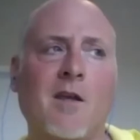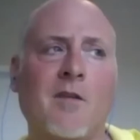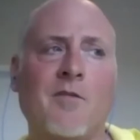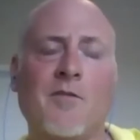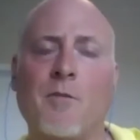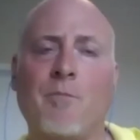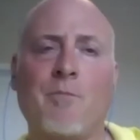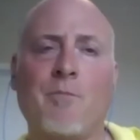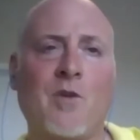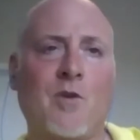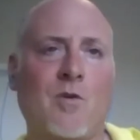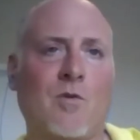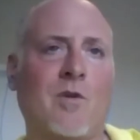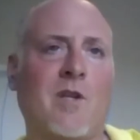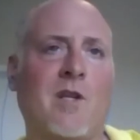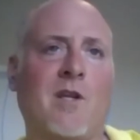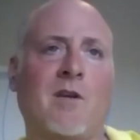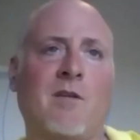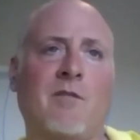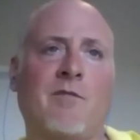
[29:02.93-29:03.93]
the
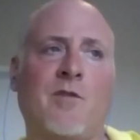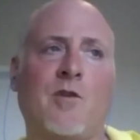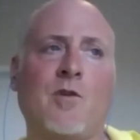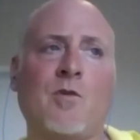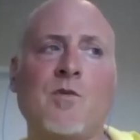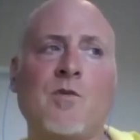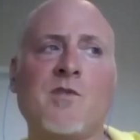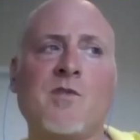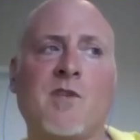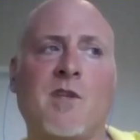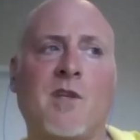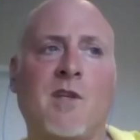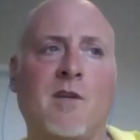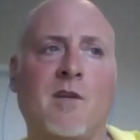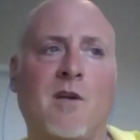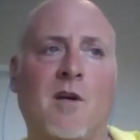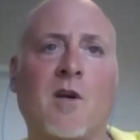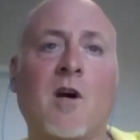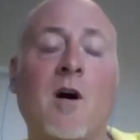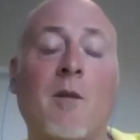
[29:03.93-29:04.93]
beauty of using
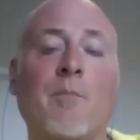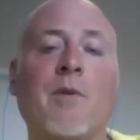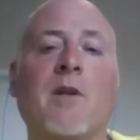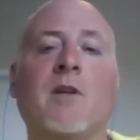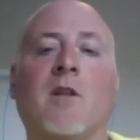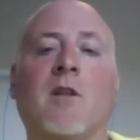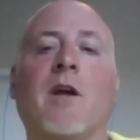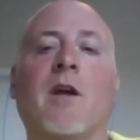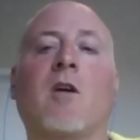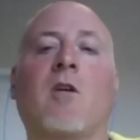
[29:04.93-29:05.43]
a company like